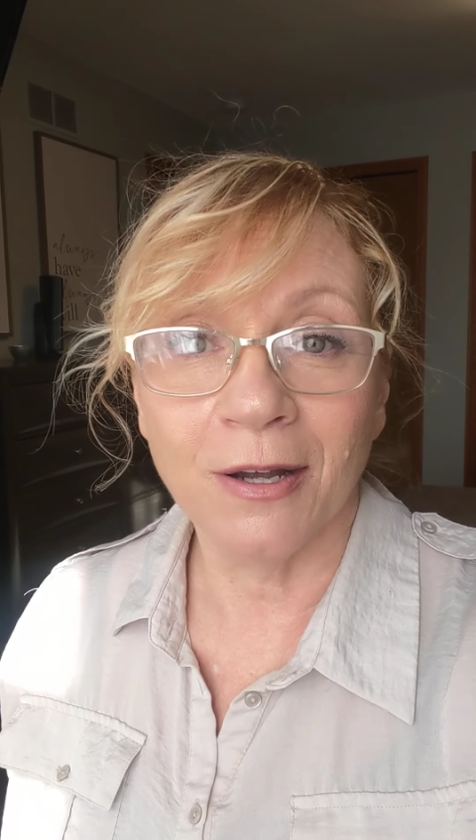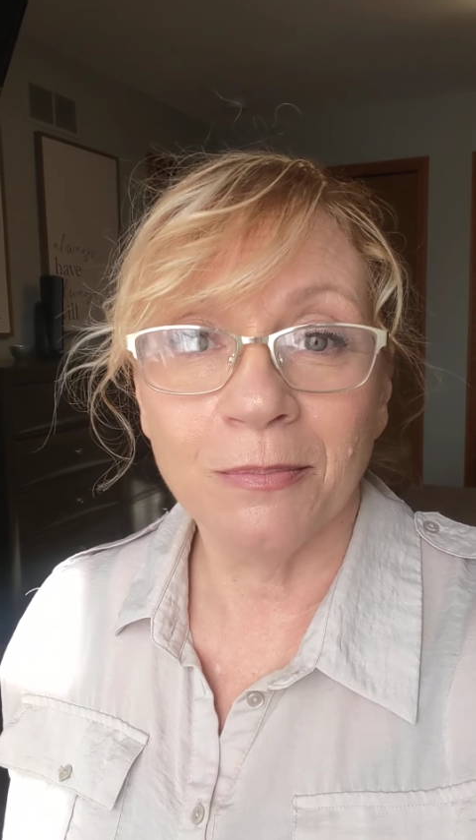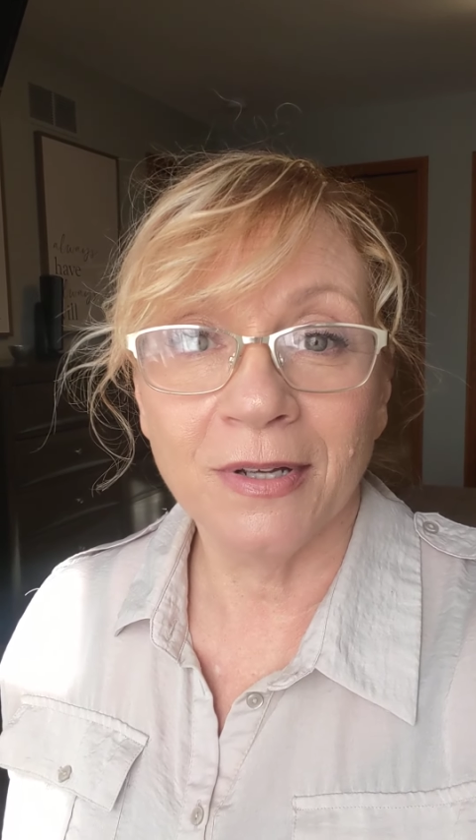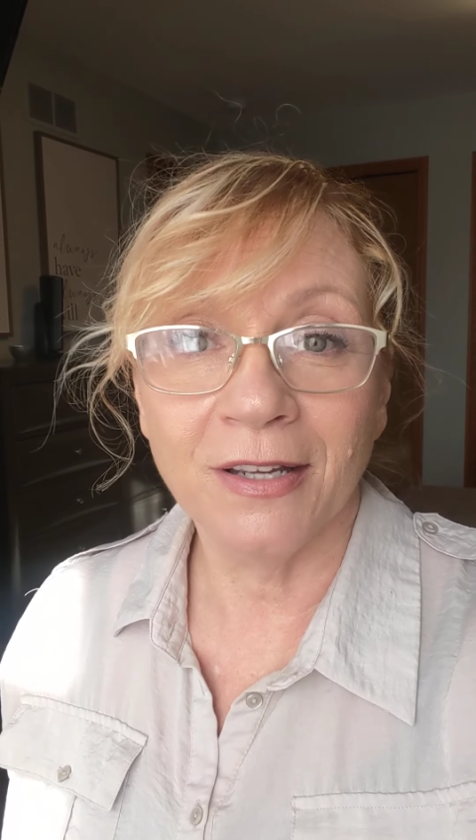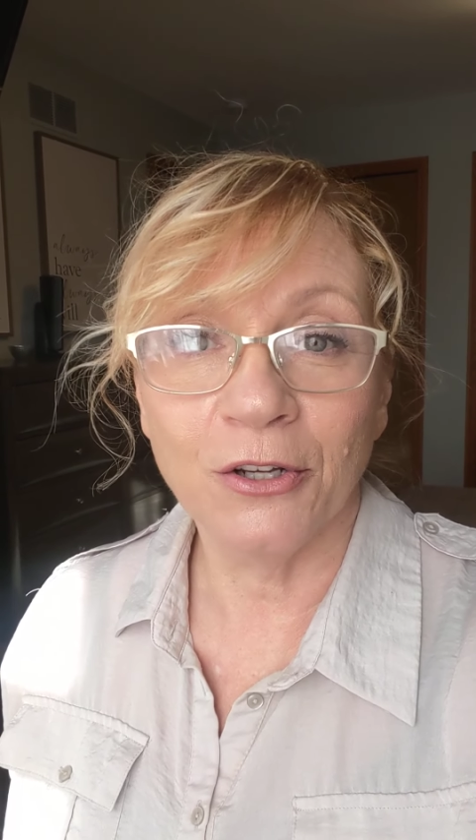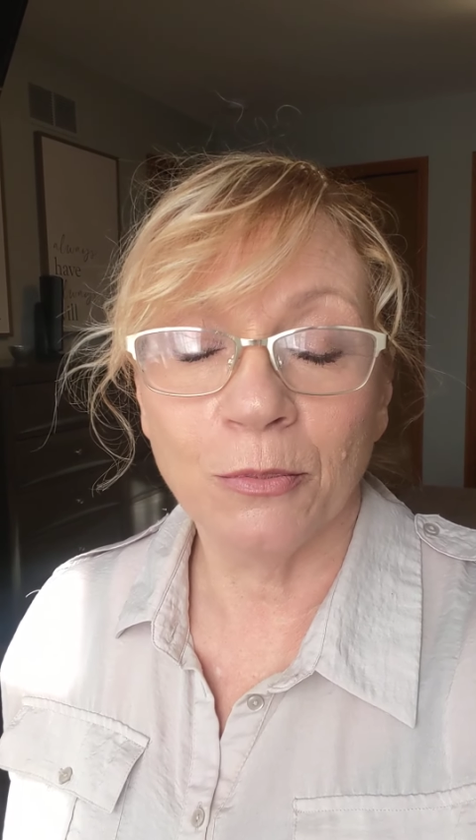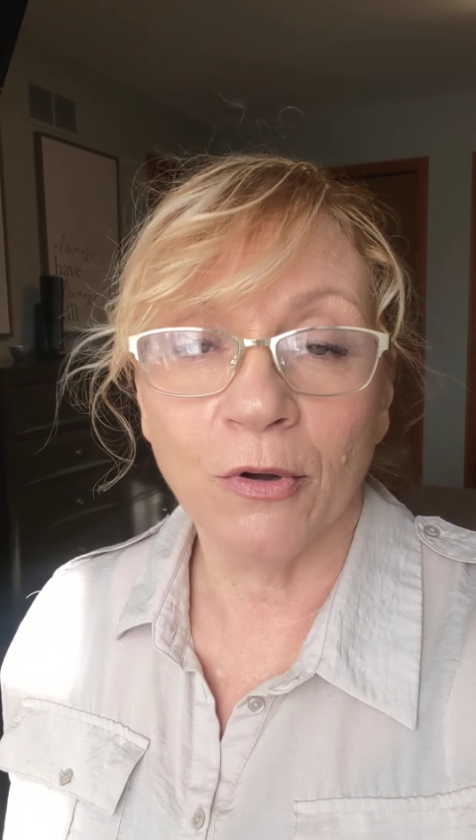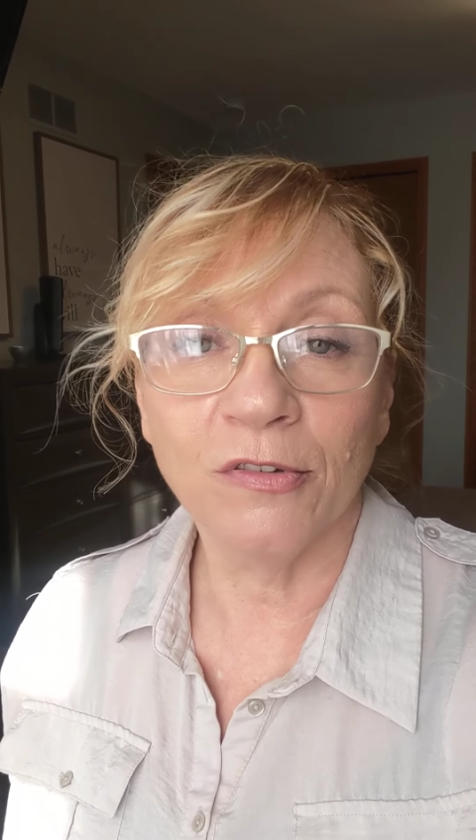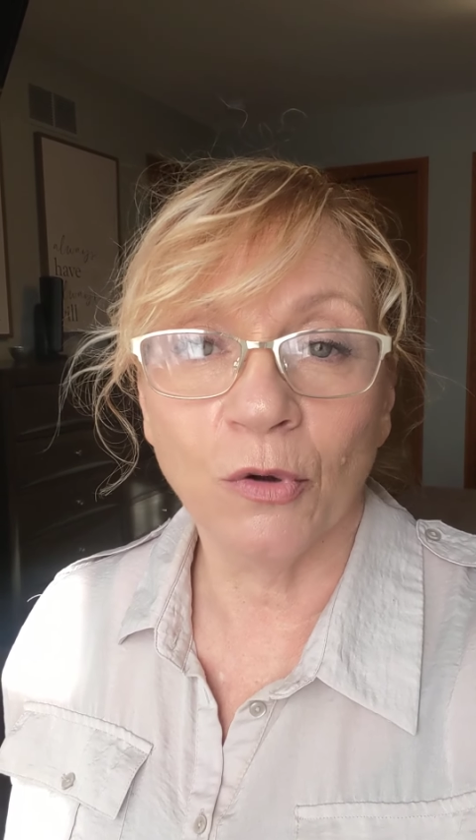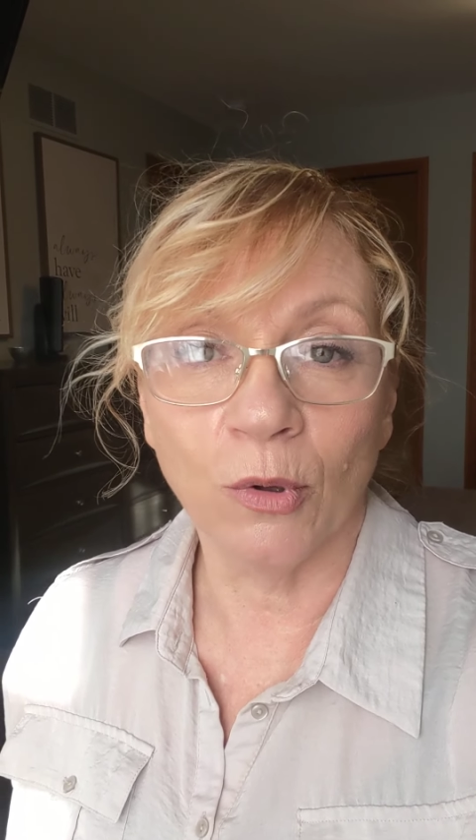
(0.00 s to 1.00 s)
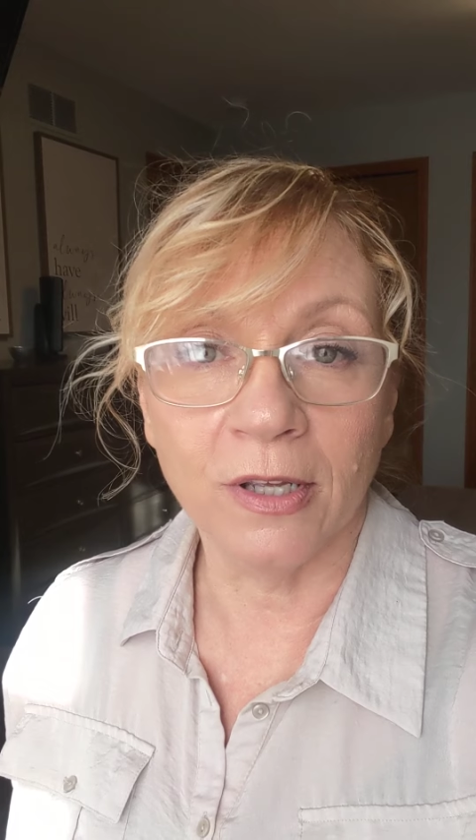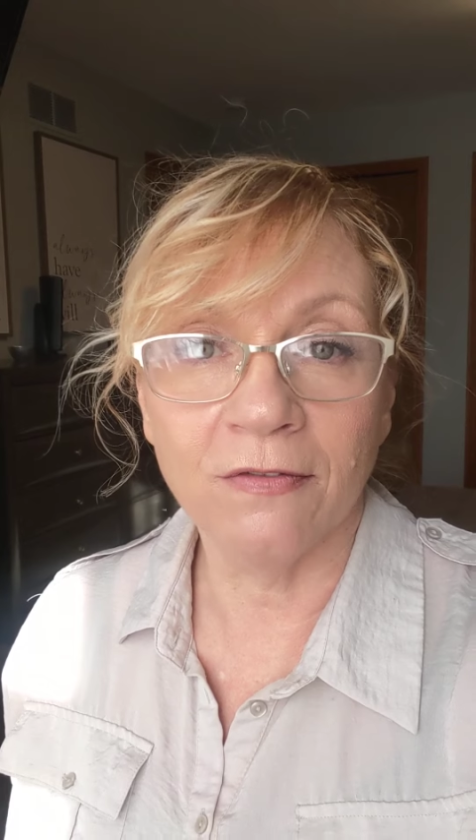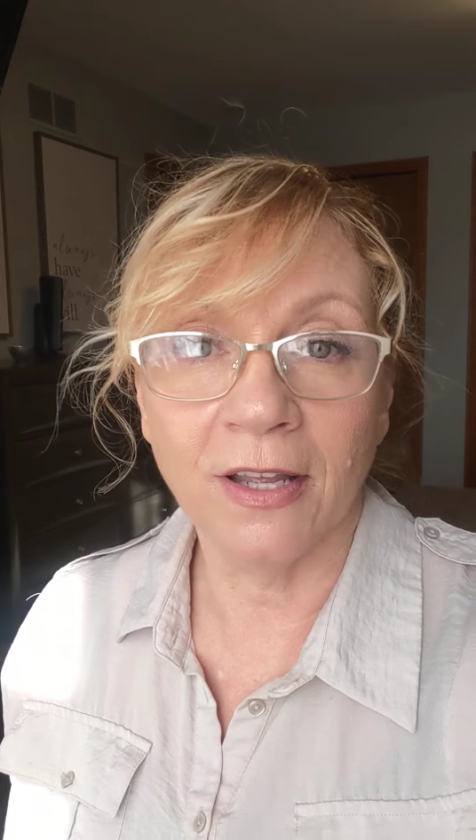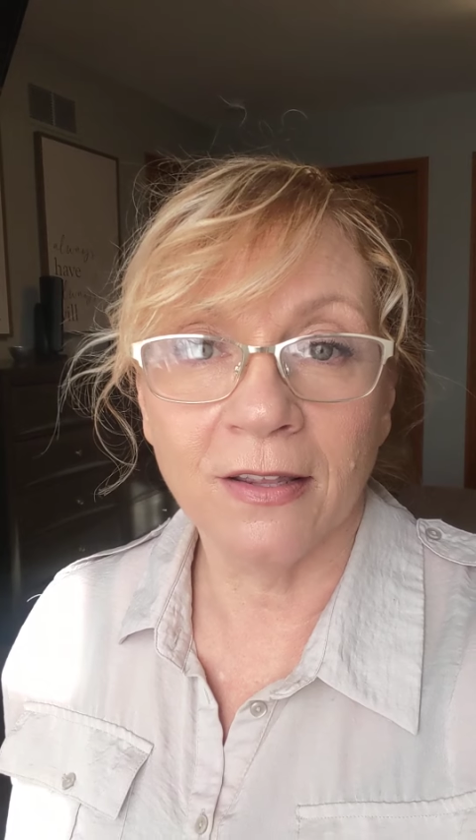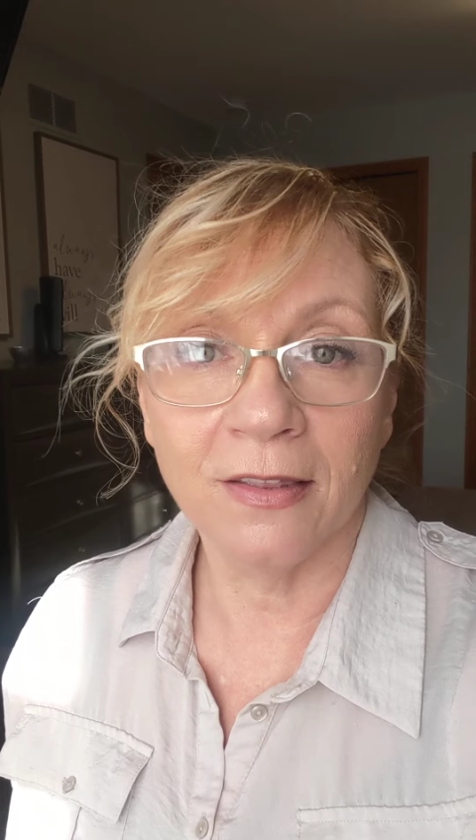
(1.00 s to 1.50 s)
up in your most holy
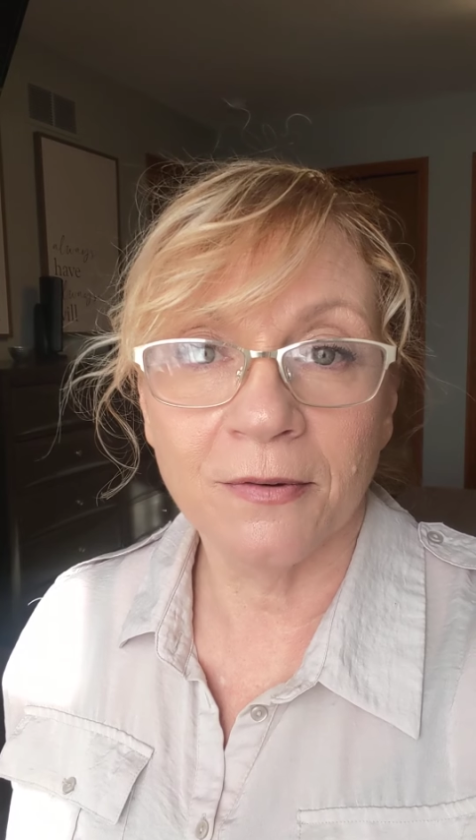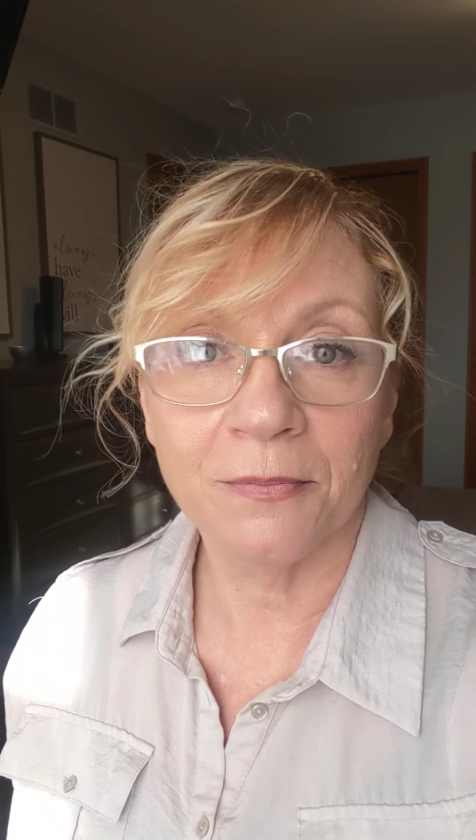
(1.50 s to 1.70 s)
faith.